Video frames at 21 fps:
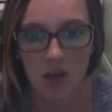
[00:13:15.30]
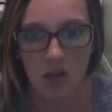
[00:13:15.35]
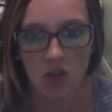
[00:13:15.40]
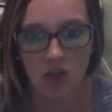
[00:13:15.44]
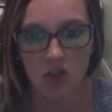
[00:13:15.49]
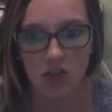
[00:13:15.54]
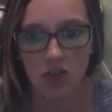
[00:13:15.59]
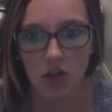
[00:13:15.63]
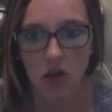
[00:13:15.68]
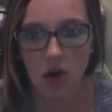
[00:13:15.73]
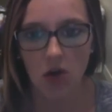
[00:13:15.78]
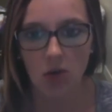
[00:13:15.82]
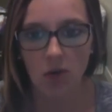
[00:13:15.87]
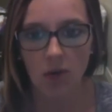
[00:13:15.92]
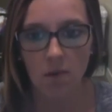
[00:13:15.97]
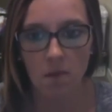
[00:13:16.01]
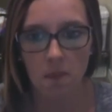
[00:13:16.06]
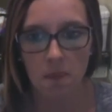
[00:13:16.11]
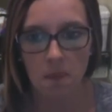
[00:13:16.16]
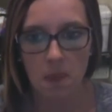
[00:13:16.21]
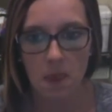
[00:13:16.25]
So
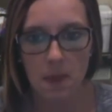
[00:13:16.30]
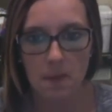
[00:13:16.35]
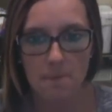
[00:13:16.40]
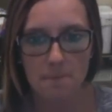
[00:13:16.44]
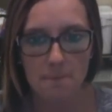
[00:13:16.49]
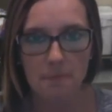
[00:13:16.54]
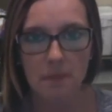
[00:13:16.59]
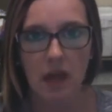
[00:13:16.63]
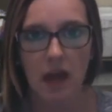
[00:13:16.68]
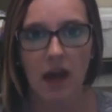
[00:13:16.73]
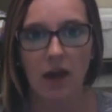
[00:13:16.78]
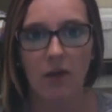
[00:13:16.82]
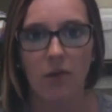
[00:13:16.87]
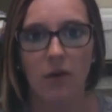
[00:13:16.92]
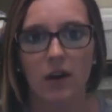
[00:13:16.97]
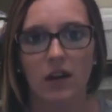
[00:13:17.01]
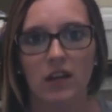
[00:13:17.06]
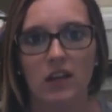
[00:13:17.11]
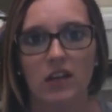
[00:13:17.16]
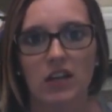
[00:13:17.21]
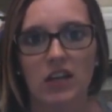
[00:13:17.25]
I
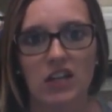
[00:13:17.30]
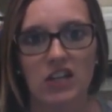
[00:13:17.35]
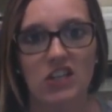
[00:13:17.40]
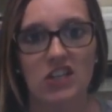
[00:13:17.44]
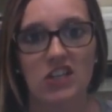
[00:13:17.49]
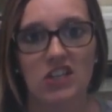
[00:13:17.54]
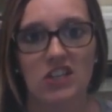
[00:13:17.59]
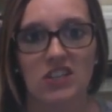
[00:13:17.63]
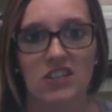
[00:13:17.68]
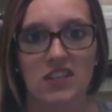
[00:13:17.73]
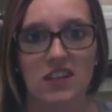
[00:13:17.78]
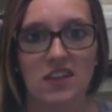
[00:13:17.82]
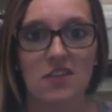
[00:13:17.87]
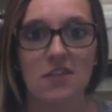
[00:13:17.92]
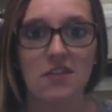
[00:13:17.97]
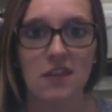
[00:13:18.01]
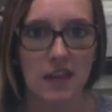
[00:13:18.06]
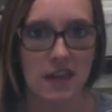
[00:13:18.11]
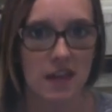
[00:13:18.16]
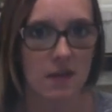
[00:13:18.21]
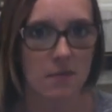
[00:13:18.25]
want you to just
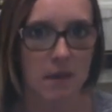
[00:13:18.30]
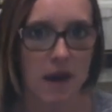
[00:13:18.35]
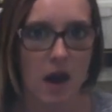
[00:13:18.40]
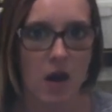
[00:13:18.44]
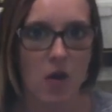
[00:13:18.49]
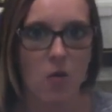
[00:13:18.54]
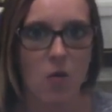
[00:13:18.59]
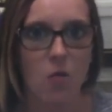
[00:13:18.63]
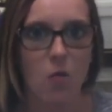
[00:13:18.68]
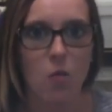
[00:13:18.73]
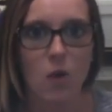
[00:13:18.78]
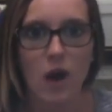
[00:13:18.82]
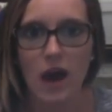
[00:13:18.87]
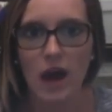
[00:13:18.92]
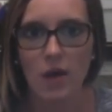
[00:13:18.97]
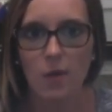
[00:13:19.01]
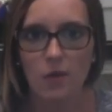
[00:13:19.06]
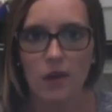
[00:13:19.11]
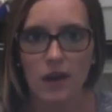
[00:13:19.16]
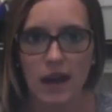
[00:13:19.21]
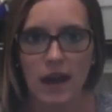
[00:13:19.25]
think about
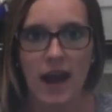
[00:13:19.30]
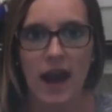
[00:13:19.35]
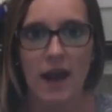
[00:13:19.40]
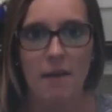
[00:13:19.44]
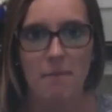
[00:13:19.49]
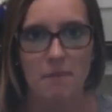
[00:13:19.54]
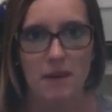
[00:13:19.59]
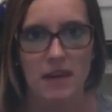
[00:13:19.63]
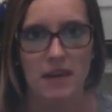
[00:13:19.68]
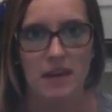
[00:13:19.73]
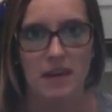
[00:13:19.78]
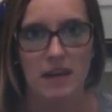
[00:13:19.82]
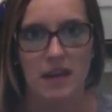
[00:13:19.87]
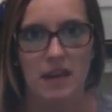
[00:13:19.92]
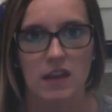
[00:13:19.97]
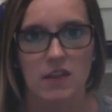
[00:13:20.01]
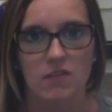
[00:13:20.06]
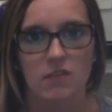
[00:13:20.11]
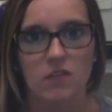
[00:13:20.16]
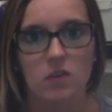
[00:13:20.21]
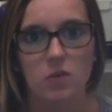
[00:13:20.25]
what would happen
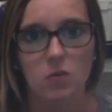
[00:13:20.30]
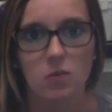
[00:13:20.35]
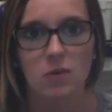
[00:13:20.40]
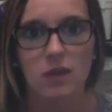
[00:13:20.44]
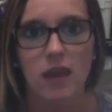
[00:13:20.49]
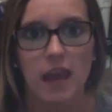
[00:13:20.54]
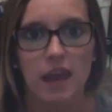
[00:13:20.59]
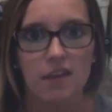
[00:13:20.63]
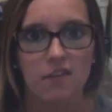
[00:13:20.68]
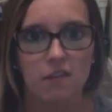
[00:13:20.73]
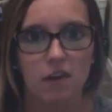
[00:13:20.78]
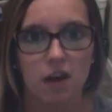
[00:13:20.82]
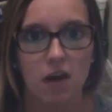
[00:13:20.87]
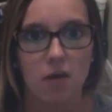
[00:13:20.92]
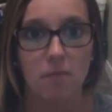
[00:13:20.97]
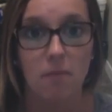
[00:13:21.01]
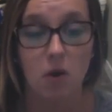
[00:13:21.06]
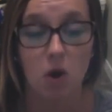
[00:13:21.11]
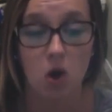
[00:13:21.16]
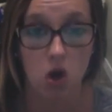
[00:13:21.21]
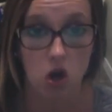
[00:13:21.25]
if you gave
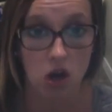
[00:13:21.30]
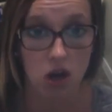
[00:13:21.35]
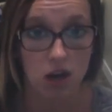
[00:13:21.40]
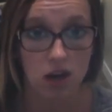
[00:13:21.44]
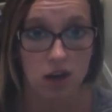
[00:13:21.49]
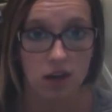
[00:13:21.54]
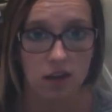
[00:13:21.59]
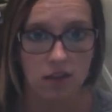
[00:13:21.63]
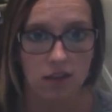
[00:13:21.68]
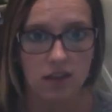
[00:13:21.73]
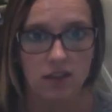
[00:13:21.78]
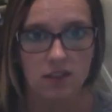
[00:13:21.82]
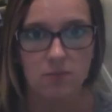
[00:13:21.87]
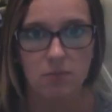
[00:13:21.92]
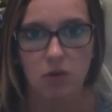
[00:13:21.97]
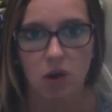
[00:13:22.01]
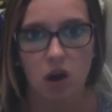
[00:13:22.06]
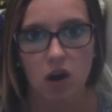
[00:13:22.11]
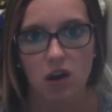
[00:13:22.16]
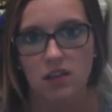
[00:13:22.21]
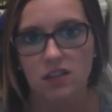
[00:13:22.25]
up on these
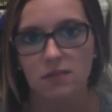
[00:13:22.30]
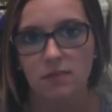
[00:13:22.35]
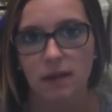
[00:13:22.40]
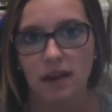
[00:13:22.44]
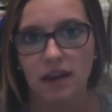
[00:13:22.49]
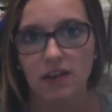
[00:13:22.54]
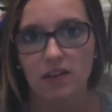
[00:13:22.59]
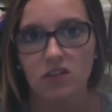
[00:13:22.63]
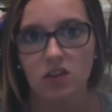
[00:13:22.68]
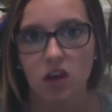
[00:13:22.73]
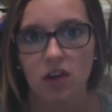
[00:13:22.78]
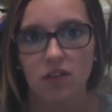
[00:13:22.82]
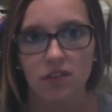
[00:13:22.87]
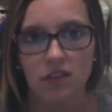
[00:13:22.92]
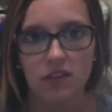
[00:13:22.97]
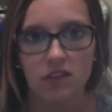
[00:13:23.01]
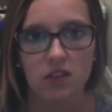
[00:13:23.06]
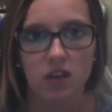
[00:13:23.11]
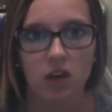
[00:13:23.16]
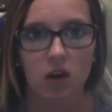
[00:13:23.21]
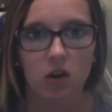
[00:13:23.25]
prospects, on
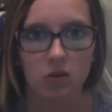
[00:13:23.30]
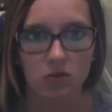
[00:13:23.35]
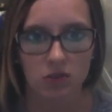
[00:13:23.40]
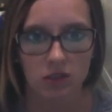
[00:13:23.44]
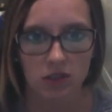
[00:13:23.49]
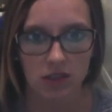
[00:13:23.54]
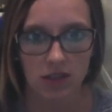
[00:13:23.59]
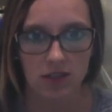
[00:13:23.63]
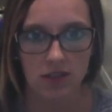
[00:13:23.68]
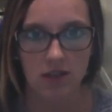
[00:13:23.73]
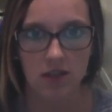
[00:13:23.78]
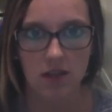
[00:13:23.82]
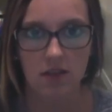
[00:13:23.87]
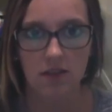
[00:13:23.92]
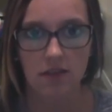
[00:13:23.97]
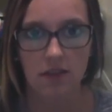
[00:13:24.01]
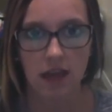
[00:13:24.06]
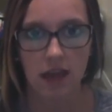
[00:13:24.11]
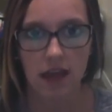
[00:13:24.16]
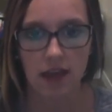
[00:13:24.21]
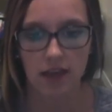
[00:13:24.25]
these coaches
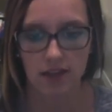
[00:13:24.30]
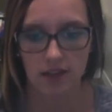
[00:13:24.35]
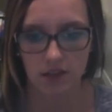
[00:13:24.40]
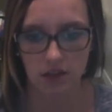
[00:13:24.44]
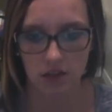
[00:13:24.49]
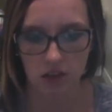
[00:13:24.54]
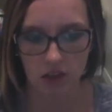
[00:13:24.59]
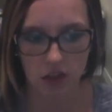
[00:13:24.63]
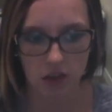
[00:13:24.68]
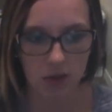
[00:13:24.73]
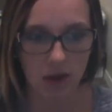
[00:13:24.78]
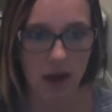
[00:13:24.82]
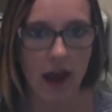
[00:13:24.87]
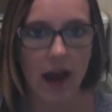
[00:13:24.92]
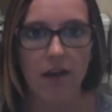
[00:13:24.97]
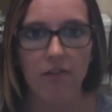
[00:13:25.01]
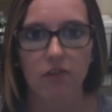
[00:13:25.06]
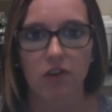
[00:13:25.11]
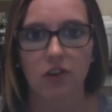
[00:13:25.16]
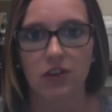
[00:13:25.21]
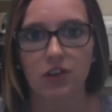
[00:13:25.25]
that you
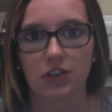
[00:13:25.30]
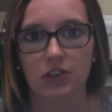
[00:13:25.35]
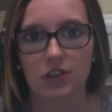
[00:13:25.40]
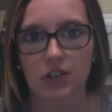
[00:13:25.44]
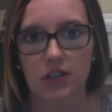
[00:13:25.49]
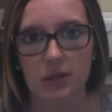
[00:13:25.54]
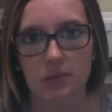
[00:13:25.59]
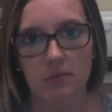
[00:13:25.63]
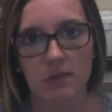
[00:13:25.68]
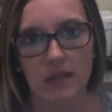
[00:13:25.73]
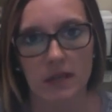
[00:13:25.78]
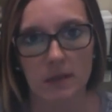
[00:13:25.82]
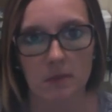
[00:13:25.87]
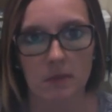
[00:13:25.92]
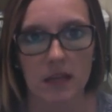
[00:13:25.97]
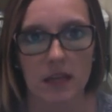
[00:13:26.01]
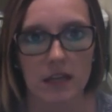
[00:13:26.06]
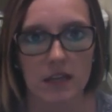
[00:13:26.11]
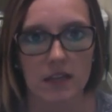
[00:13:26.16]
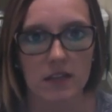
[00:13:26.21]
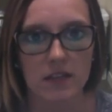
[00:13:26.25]
have on your dream team
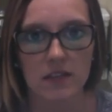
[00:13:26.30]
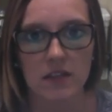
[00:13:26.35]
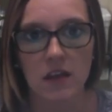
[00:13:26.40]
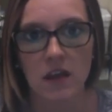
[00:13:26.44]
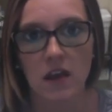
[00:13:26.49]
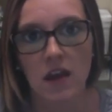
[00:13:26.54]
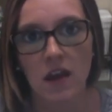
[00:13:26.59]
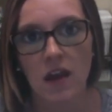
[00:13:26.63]
list.